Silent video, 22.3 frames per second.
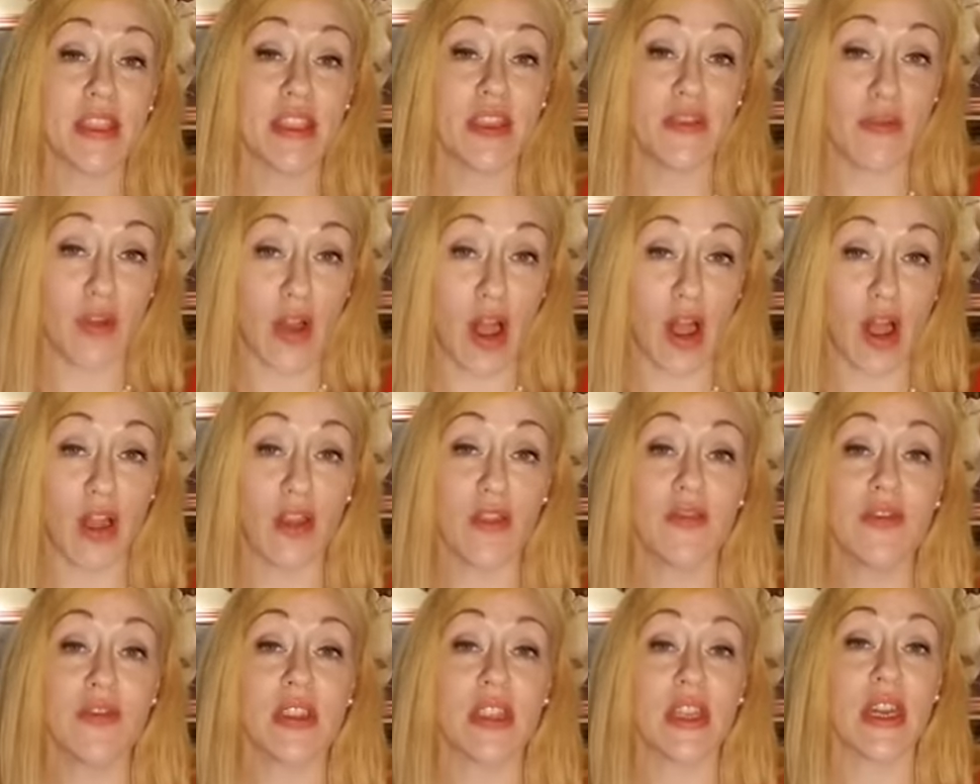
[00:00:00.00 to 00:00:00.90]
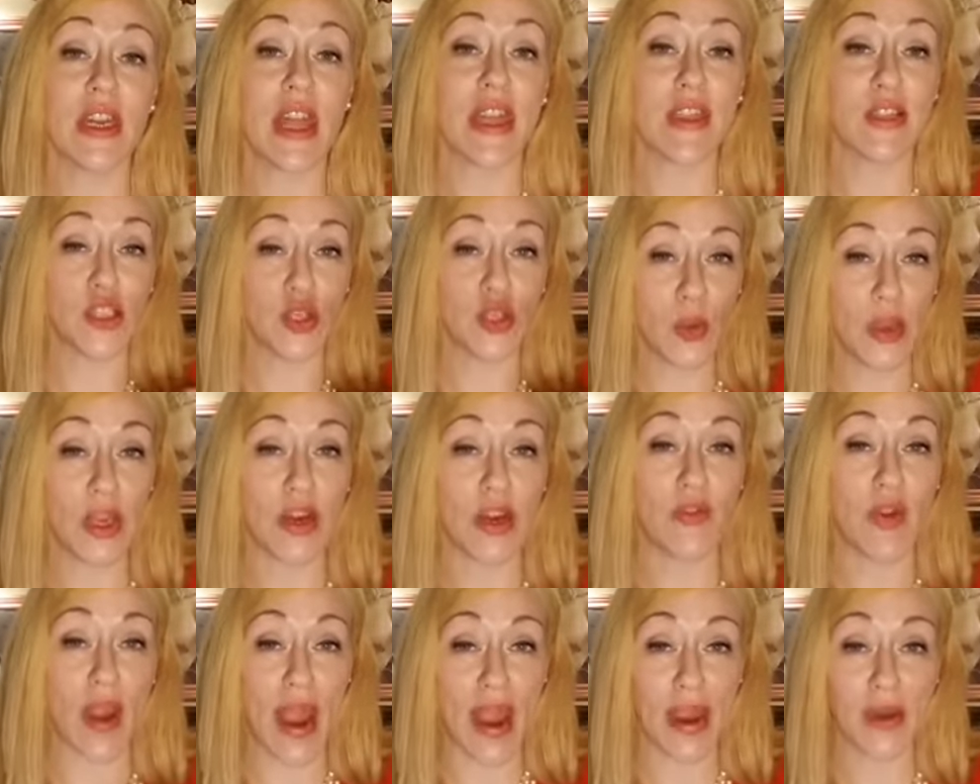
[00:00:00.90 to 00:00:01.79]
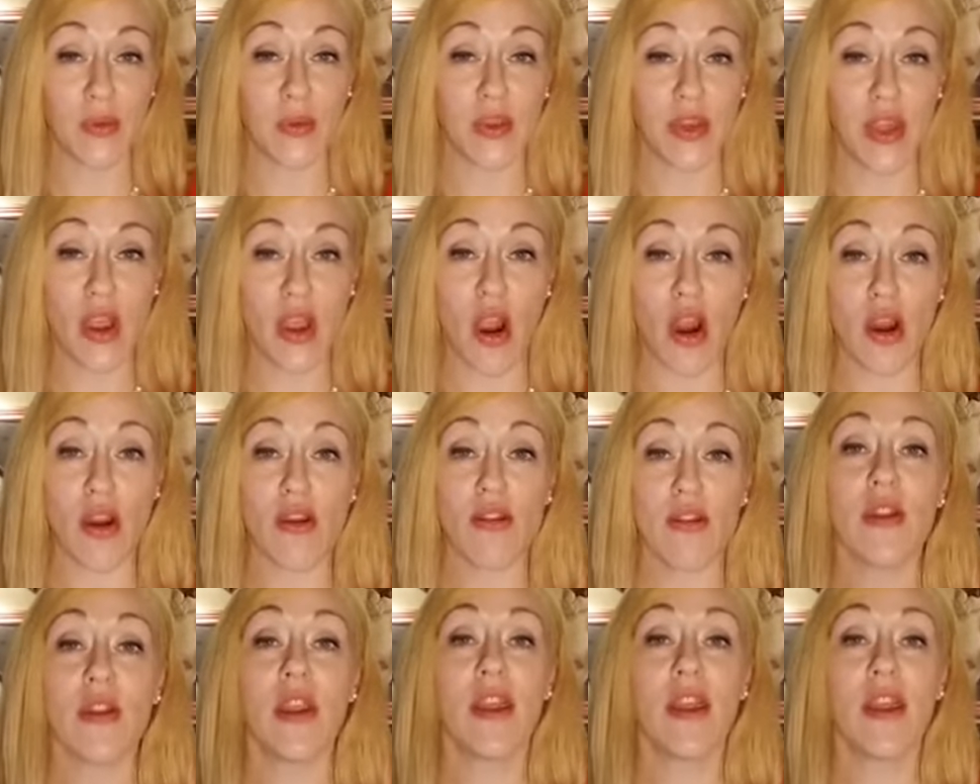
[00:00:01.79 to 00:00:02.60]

evolves, and as you interact with the art,